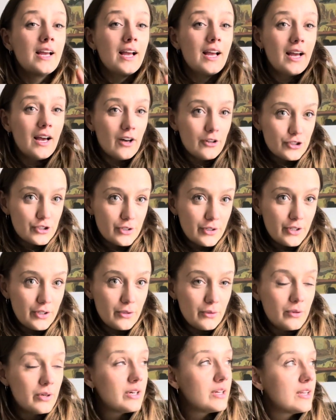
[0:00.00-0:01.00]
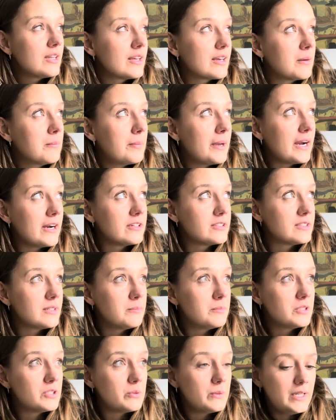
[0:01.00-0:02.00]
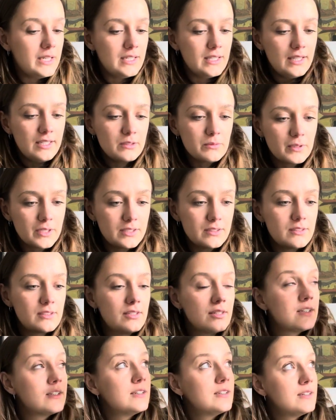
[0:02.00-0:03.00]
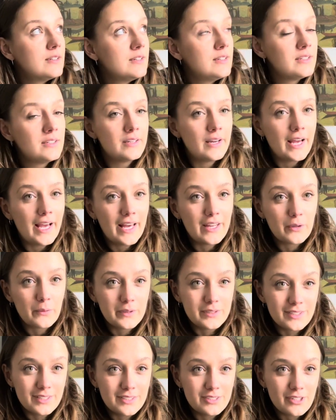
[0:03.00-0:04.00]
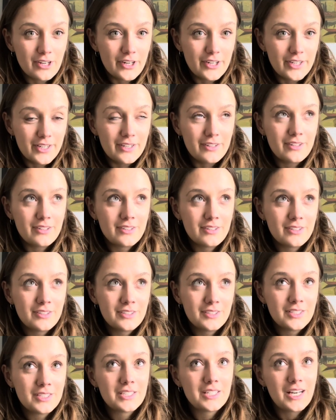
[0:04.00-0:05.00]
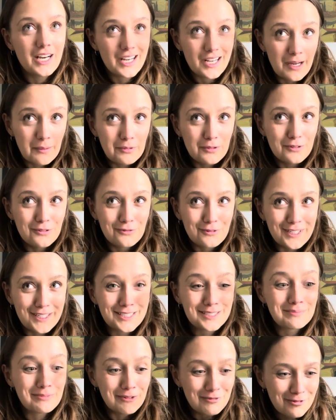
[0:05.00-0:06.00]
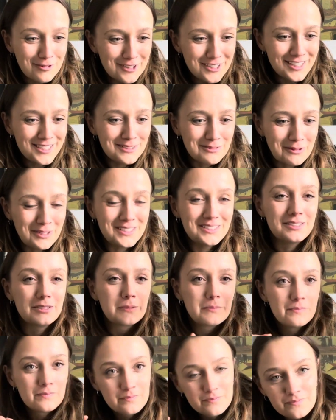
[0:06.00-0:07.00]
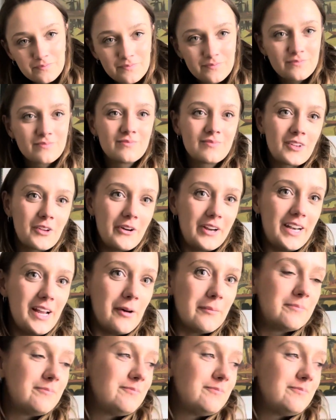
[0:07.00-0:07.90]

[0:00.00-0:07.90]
I'll show you the comparison between these ones and the ones I started a couple of weeks before these ones right now.